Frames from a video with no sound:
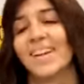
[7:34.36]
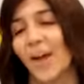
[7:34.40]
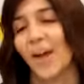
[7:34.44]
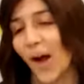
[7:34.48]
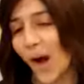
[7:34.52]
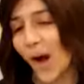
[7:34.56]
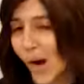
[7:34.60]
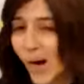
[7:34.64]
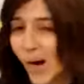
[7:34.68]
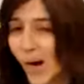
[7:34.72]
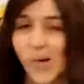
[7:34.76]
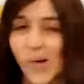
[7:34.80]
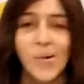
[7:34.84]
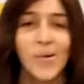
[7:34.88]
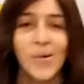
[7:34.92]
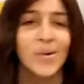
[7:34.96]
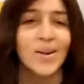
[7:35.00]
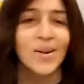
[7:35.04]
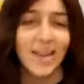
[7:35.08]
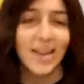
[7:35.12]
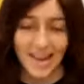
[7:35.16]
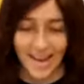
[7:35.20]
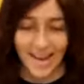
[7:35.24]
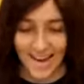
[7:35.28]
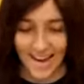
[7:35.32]
Oh
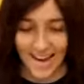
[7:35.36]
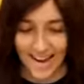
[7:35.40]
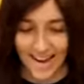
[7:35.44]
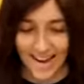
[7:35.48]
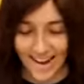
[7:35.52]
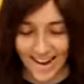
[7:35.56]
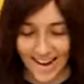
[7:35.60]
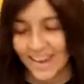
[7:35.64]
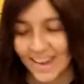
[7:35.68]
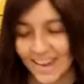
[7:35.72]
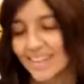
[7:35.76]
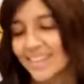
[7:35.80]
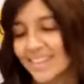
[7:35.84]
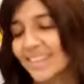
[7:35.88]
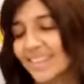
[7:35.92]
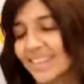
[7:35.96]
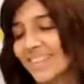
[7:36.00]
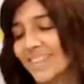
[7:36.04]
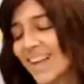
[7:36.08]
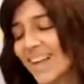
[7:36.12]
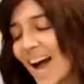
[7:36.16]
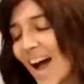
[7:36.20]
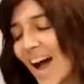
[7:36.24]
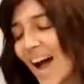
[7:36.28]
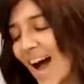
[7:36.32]

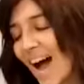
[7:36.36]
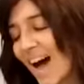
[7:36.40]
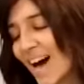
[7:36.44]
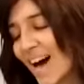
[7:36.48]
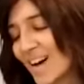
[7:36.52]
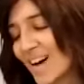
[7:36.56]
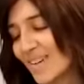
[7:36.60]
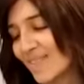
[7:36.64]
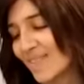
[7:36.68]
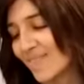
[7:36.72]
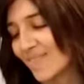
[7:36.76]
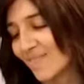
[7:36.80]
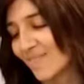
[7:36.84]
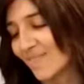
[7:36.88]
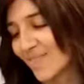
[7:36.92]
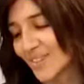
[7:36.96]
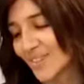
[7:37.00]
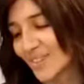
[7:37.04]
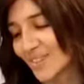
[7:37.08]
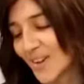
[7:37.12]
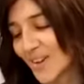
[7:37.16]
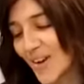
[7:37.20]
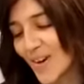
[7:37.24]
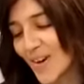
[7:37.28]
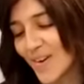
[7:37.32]
yeah.
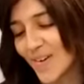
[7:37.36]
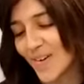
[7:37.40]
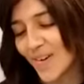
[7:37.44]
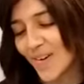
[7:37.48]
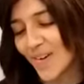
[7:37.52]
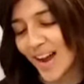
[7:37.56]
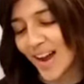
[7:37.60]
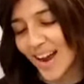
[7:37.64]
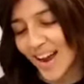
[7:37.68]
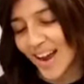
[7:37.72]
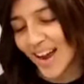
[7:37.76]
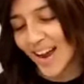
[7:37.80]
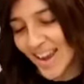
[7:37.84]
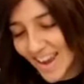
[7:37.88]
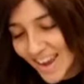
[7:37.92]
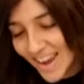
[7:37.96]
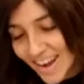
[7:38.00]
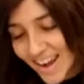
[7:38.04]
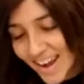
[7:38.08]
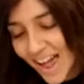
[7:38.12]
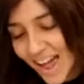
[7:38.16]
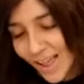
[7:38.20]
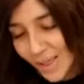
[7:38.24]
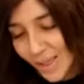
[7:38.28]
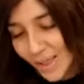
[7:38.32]
So in
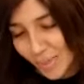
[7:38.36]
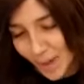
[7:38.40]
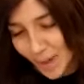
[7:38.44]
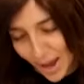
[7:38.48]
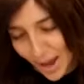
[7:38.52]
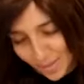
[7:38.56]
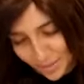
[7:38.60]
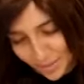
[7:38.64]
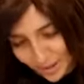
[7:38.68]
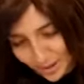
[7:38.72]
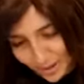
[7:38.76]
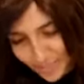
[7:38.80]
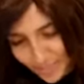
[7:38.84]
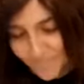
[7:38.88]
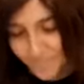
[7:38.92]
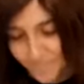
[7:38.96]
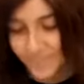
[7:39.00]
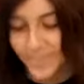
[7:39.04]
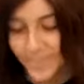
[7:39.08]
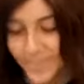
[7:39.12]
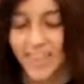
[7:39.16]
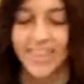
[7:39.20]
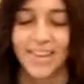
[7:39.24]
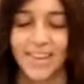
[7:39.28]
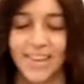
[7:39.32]
Alabama,
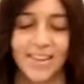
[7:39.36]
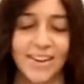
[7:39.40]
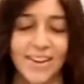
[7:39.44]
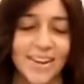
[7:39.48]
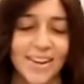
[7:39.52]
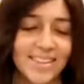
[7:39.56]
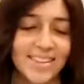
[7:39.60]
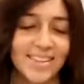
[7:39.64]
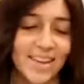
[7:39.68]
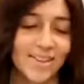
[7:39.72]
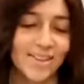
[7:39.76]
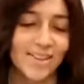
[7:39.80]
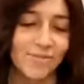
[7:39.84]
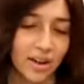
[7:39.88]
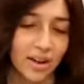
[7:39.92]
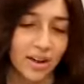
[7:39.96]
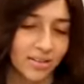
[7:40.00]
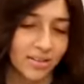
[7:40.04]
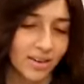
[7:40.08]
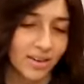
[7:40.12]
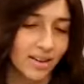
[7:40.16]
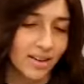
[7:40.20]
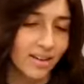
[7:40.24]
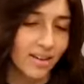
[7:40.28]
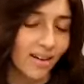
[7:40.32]
there is a
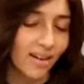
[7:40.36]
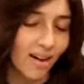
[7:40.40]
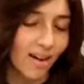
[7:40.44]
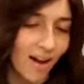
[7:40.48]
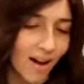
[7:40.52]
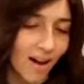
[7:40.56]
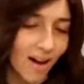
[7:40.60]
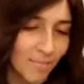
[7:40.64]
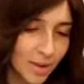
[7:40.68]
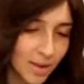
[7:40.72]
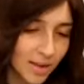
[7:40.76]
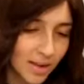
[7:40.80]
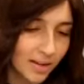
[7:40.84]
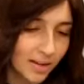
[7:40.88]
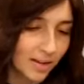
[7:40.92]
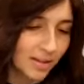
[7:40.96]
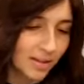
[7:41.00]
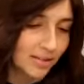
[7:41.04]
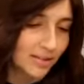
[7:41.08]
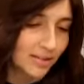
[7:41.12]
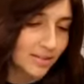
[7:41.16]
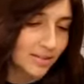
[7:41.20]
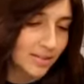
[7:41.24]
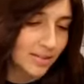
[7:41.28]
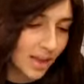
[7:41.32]
very common
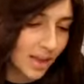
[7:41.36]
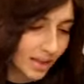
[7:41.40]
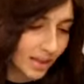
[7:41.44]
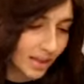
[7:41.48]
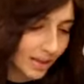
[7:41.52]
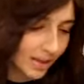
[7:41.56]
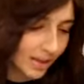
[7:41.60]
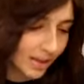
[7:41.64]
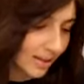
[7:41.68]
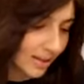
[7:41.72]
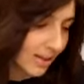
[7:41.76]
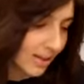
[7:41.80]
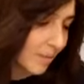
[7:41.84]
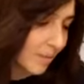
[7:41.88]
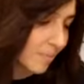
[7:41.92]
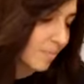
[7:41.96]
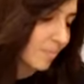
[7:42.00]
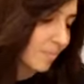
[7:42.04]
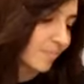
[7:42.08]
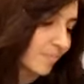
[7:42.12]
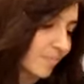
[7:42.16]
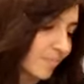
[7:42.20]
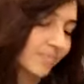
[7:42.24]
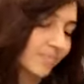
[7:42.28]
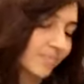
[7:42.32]
saying.
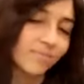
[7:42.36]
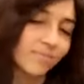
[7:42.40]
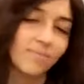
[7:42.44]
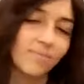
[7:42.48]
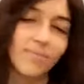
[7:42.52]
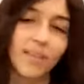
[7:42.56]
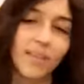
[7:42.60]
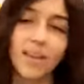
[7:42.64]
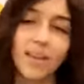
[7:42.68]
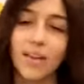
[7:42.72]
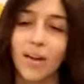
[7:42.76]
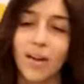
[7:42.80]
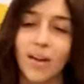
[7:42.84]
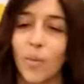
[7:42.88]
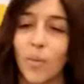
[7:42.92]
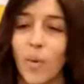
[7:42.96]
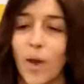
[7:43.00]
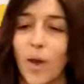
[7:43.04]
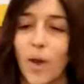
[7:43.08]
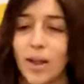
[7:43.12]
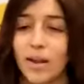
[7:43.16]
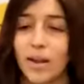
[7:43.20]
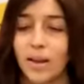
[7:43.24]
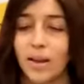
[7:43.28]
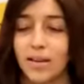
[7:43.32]

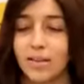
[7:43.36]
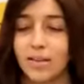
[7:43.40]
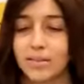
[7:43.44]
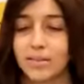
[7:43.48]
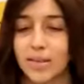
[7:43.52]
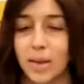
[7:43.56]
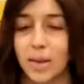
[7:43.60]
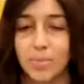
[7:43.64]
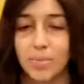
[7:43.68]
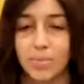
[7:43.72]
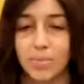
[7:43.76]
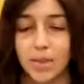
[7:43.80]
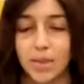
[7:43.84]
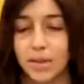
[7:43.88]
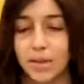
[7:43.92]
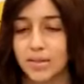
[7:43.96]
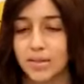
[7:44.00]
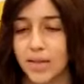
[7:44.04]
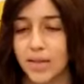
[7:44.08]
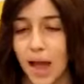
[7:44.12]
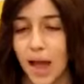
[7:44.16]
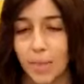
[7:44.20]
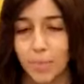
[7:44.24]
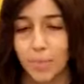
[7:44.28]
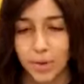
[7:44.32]
When something is
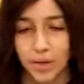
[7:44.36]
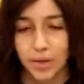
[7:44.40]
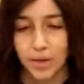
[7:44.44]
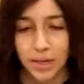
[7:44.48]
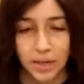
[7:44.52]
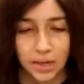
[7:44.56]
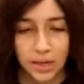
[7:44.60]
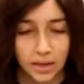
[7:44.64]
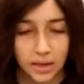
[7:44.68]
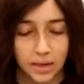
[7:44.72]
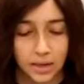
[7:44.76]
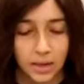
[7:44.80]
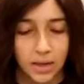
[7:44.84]
happening,